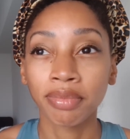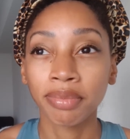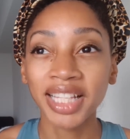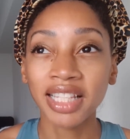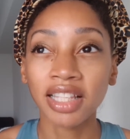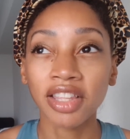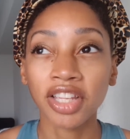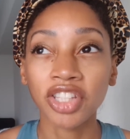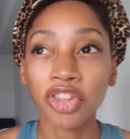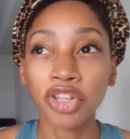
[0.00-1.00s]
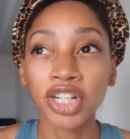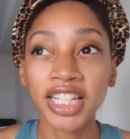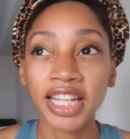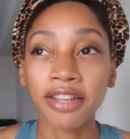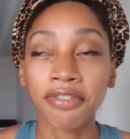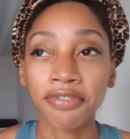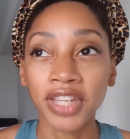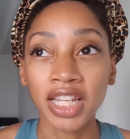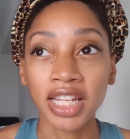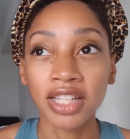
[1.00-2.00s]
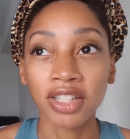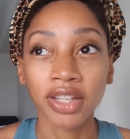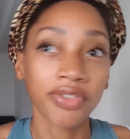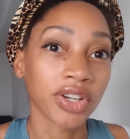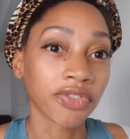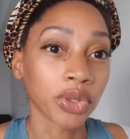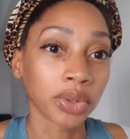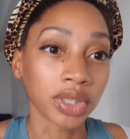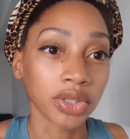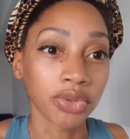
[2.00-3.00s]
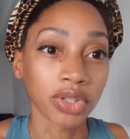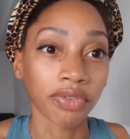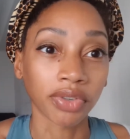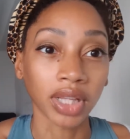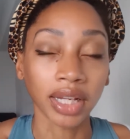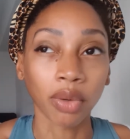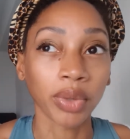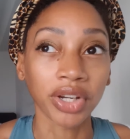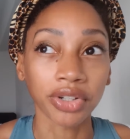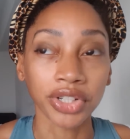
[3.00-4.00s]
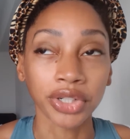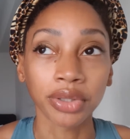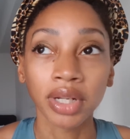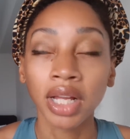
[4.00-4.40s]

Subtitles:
basically it's a 30-day fee, even if you only use it for like a week or two.